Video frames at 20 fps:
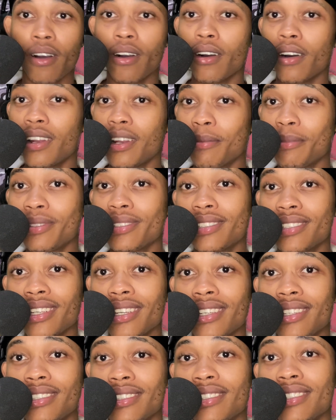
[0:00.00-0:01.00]
All I'm gonna say
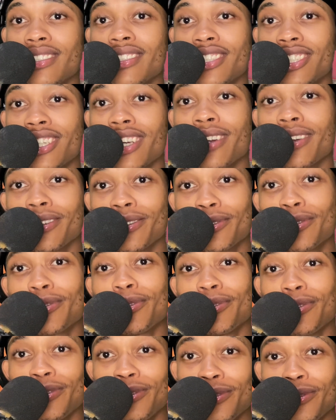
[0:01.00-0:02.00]
is shout out to
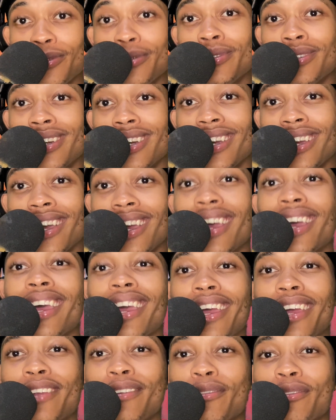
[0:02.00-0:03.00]
you
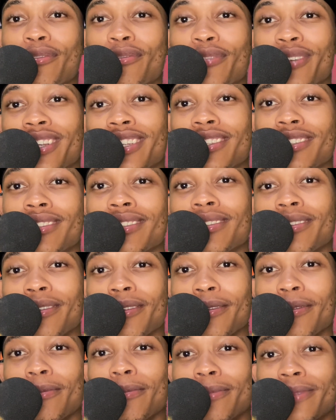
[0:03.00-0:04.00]
and your friends.
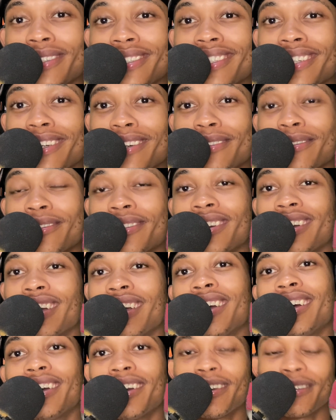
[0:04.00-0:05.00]
Much love.
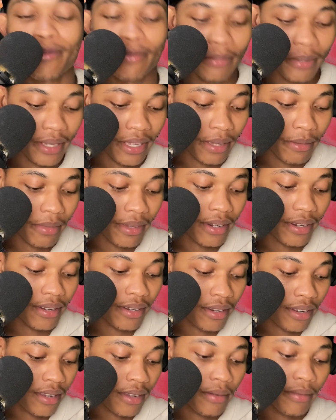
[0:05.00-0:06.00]
But yeah, man,
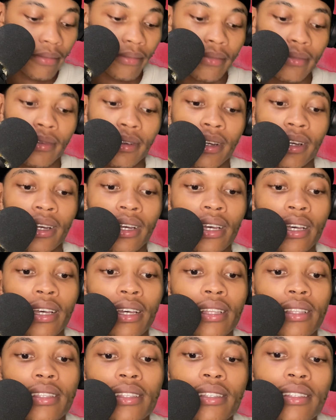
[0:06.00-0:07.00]

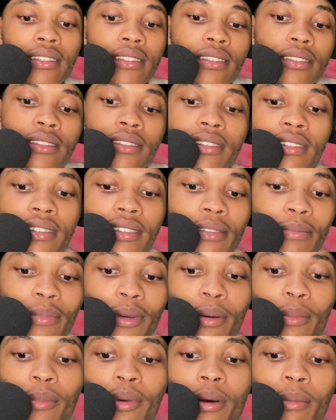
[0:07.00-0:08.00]
this is just
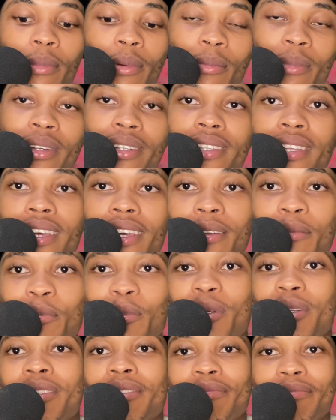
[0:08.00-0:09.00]
my mom and my dad,
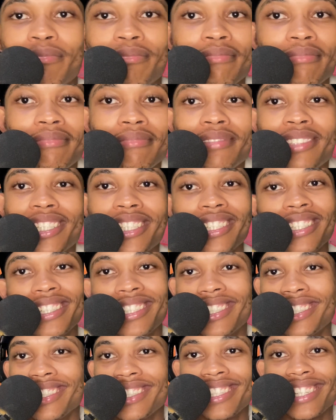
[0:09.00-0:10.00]
man. This is
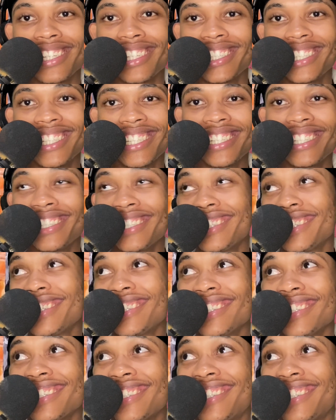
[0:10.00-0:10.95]
just their genes.